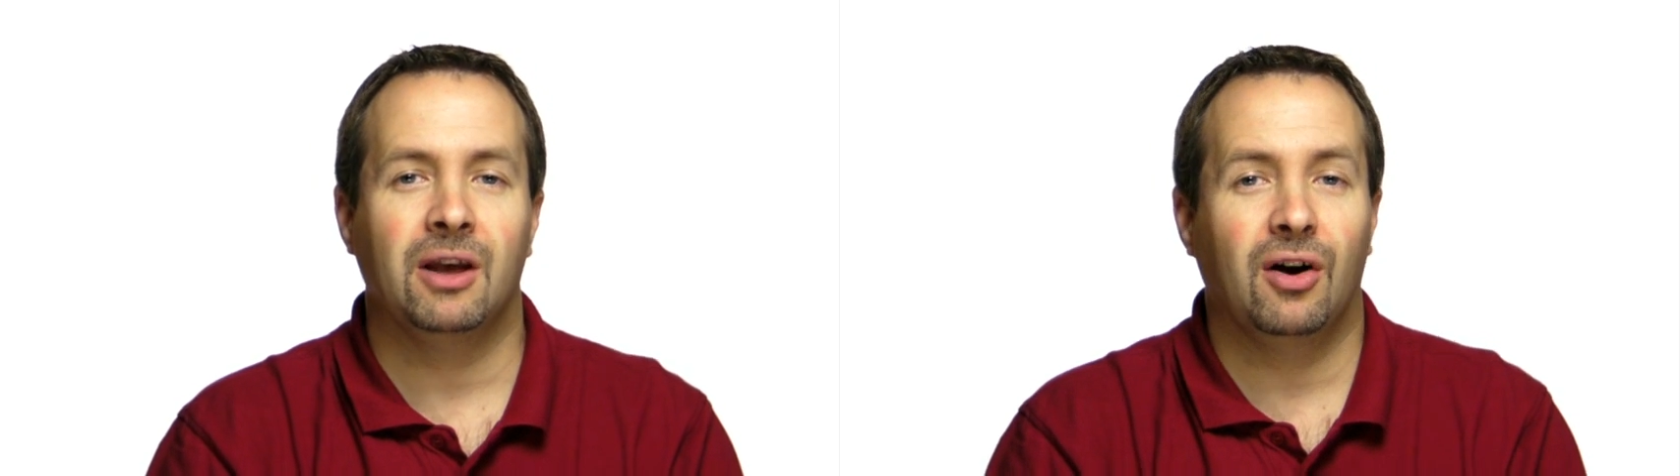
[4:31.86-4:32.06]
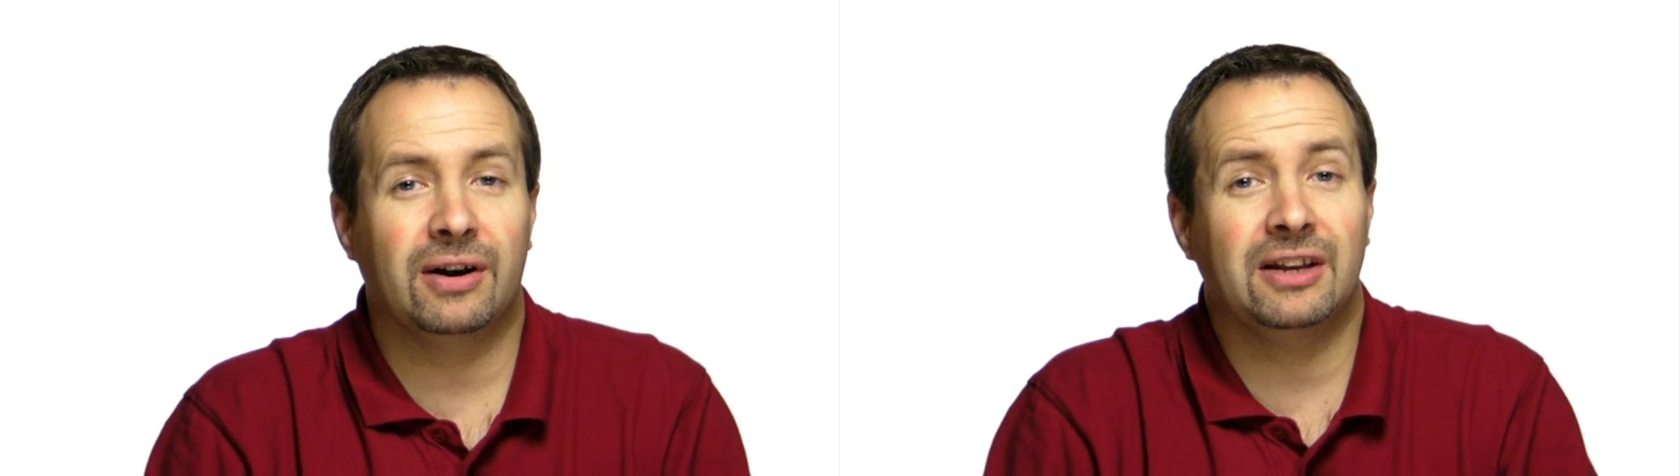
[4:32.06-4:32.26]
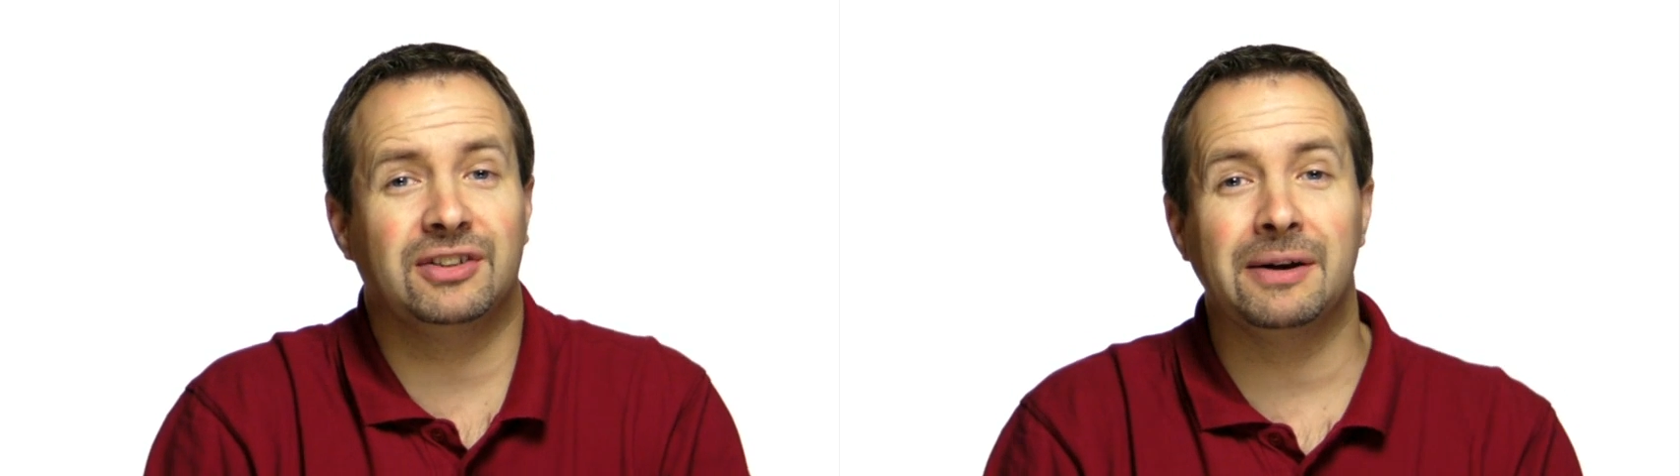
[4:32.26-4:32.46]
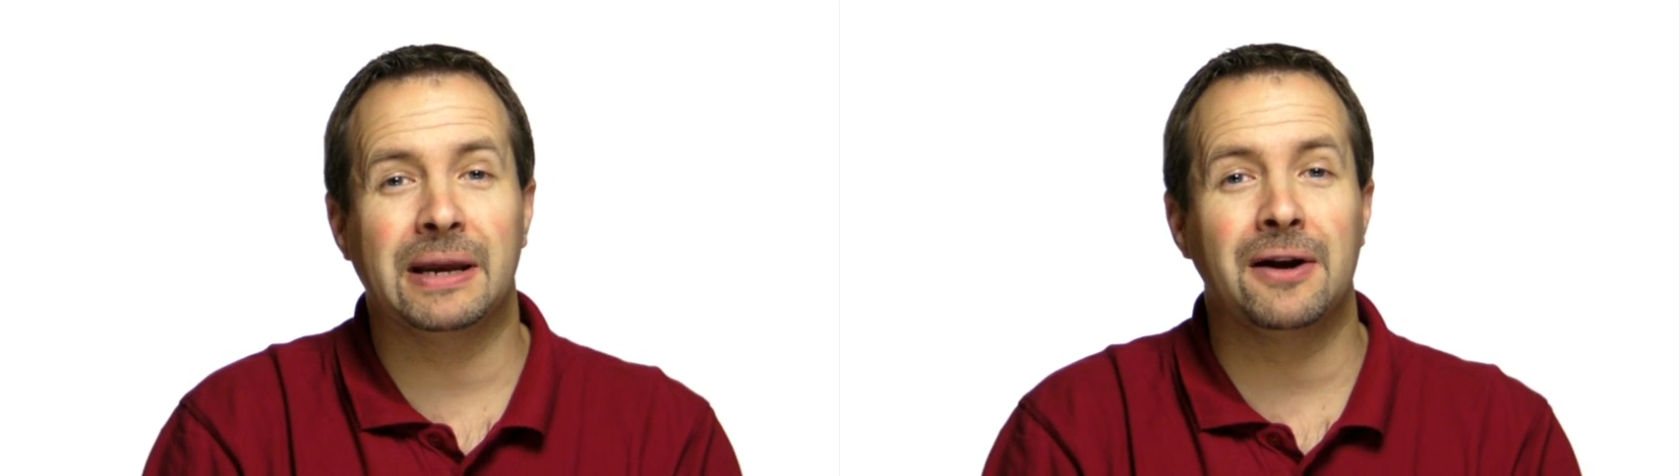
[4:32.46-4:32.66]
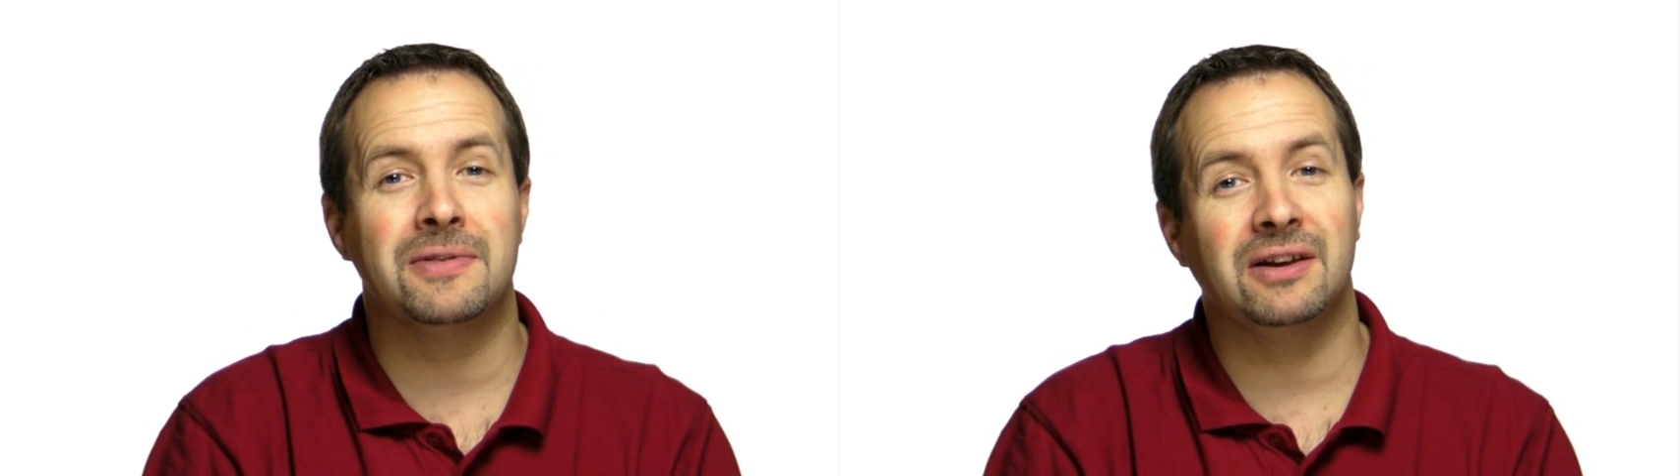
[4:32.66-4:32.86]
Okay, so there we
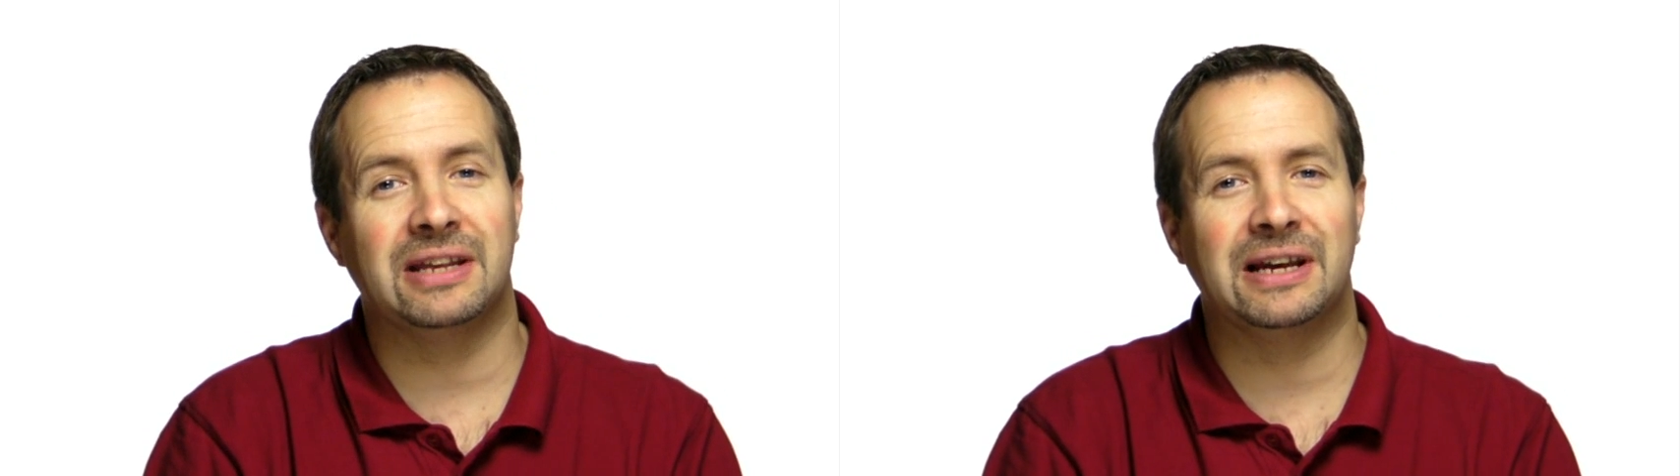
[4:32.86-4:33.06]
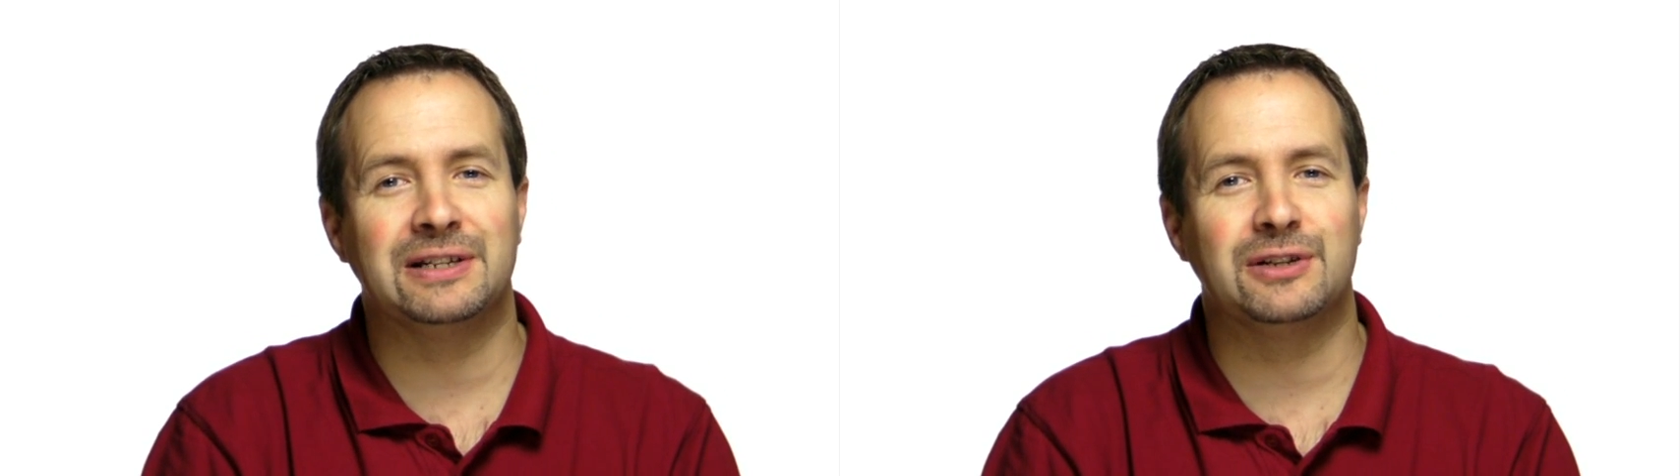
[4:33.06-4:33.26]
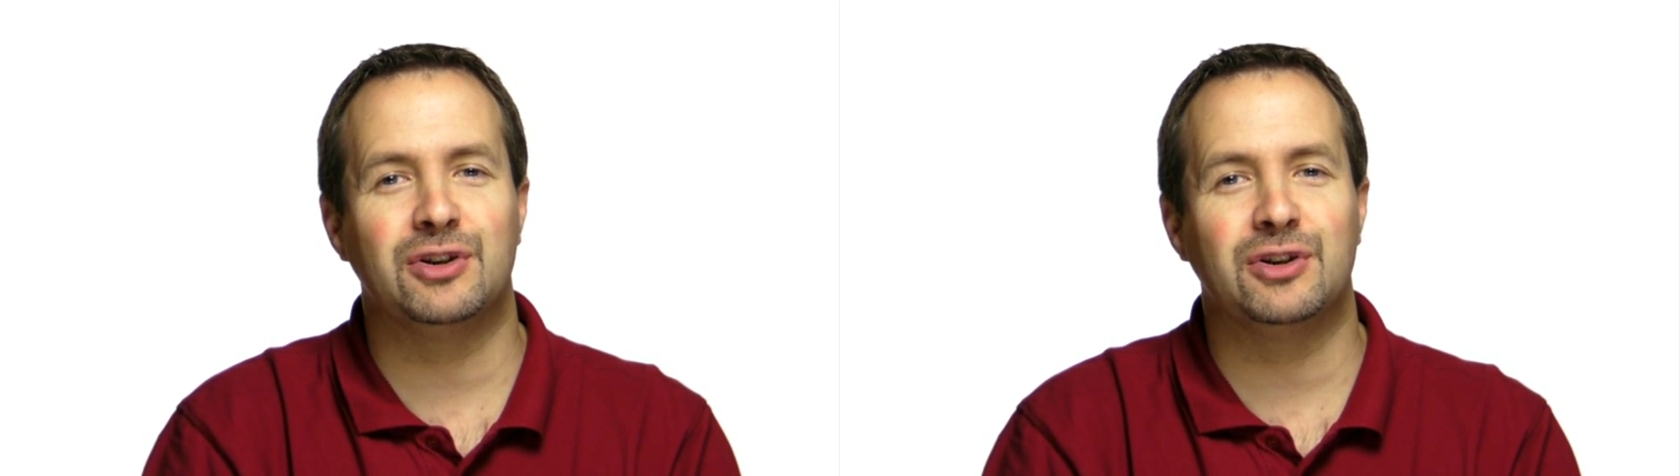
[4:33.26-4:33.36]
go. There's how you can